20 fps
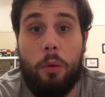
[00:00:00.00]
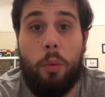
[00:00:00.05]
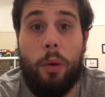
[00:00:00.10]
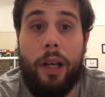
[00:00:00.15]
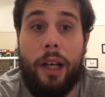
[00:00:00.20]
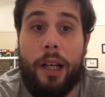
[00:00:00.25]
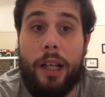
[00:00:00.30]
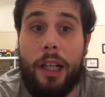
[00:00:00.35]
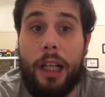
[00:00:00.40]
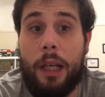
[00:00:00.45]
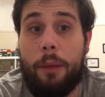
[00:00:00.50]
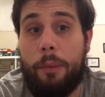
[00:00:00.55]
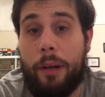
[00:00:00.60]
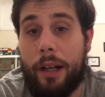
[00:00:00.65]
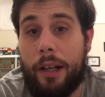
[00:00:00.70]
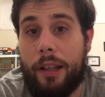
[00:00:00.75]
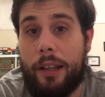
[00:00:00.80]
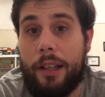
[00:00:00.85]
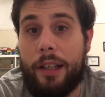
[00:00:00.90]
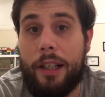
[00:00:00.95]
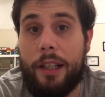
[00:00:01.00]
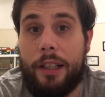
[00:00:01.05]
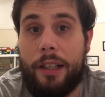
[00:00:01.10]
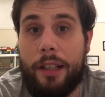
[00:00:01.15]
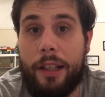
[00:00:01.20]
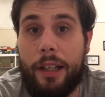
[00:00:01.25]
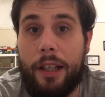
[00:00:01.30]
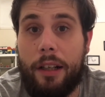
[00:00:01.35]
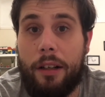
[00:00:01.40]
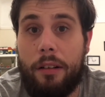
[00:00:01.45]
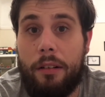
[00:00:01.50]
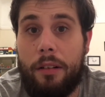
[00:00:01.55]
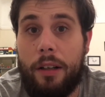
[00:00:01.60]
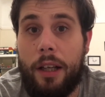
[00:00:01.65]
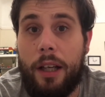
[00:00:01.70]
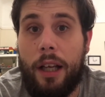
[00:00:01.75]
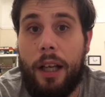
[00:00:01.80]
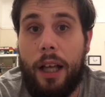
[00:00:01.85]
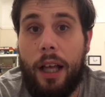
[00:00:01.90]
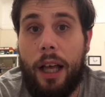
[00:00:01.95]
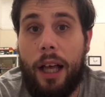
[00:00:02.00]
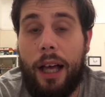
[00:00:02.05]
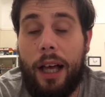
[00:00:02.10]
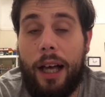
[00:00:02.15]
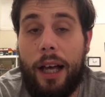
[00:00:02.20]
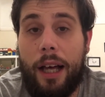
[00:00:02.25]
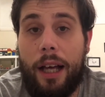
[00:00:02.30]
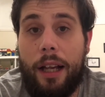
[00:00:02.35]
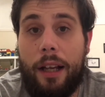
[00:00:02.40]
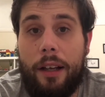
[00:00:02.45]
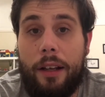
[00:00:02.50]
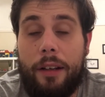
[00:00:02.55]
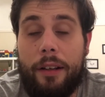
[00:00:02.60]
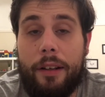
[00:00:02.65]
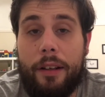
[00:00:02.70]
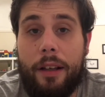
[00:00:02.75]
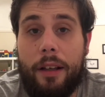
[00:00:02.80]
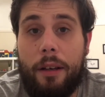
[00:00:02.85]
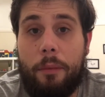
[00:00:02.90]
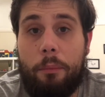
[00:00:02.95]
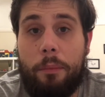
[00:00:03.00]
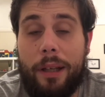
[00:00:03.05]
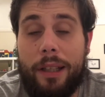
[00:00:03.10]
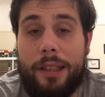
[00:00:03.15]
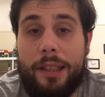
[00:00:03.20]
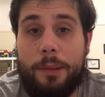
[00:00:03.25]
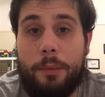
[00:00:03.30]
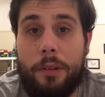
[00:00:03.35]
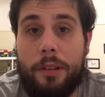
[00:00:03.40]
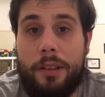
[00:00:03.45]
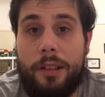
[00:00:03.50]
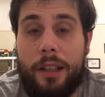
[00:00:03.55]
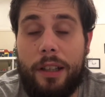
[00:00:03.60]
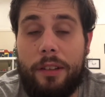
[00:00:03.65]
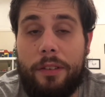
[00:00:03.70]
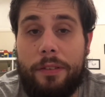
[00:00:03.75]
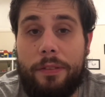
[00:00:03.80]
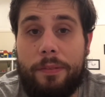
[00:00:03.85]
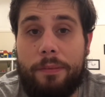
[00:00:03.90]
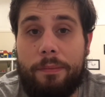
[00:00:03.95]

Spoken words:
we're going to go back to the kitchen now and bake some more stuff.